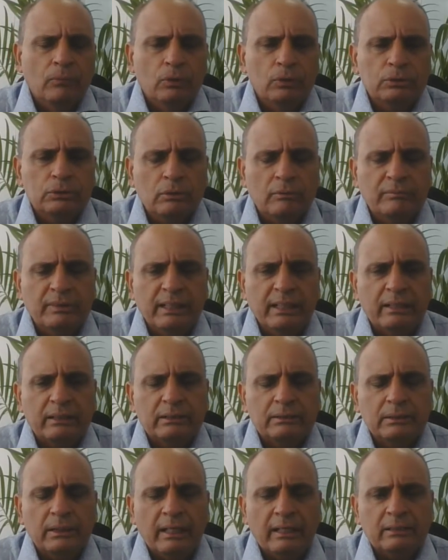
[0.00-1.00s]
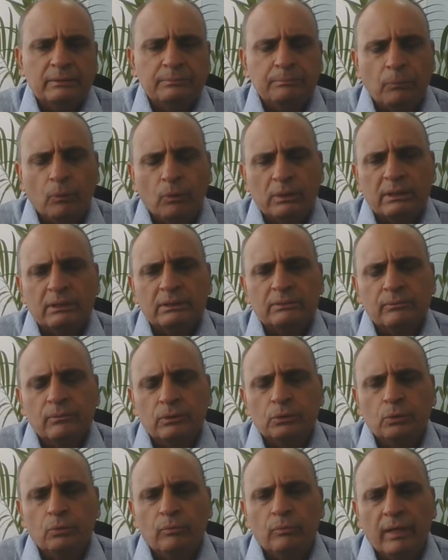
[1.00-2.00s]
most of the
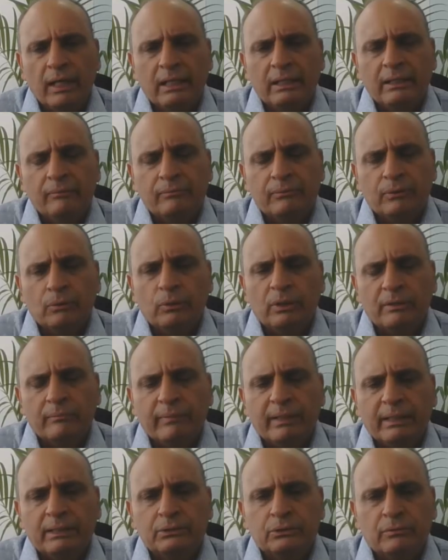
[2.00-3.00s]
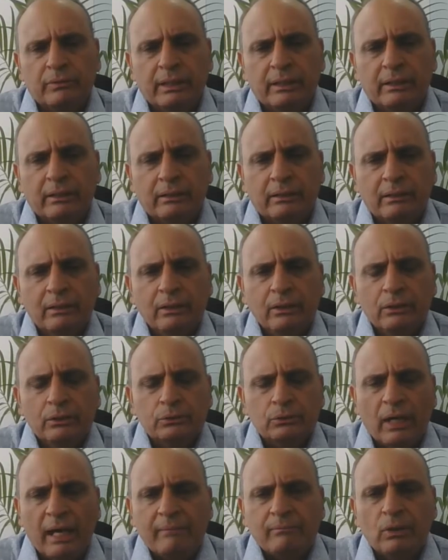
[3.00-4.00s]
exporters would do well if crude remains over here.
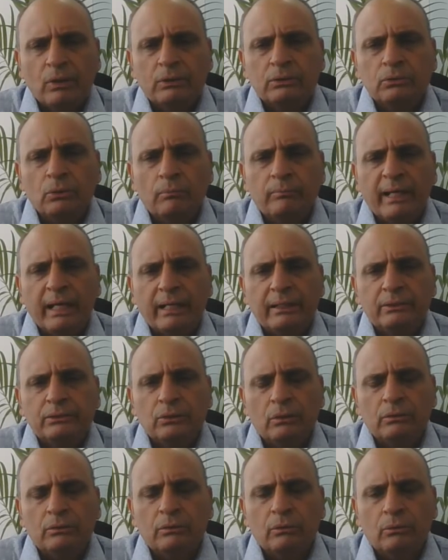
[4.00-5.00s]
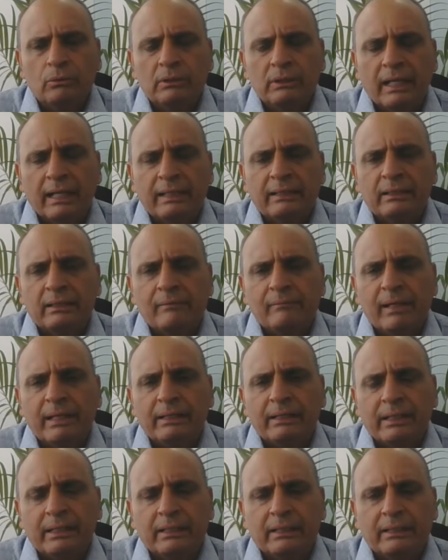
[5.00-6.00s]
So I'm not so bearish on crude, neither
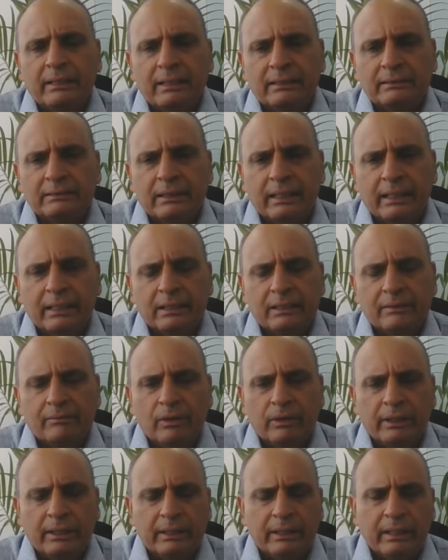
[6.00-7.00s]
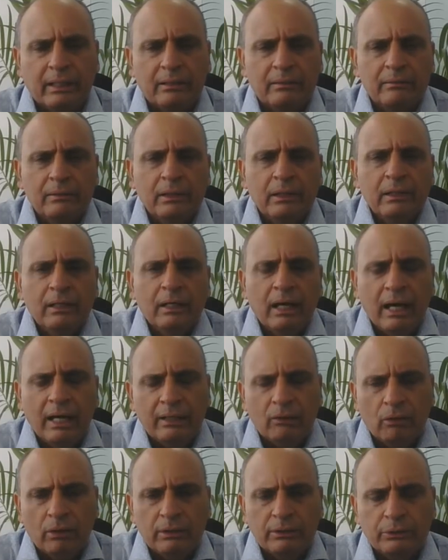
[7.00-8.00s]
am I taking it as a negative on India.
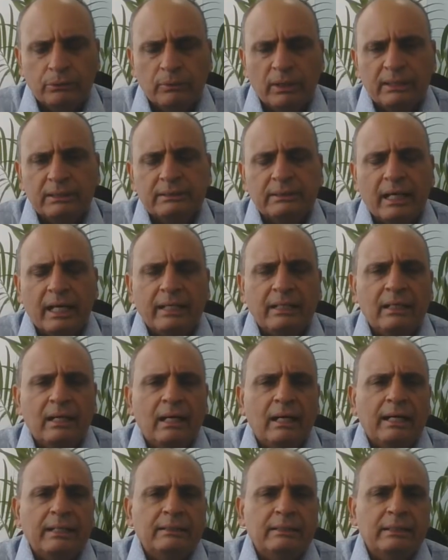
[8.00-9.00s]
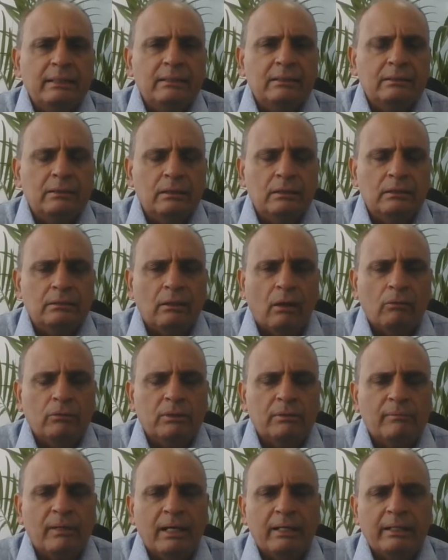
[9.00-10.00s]
And on US China, I think the
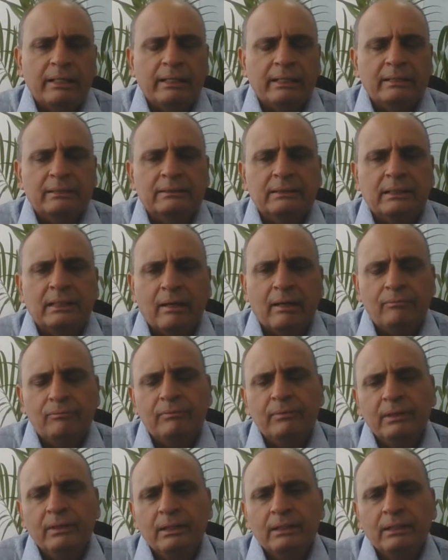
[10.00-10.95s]
countermanding is enough.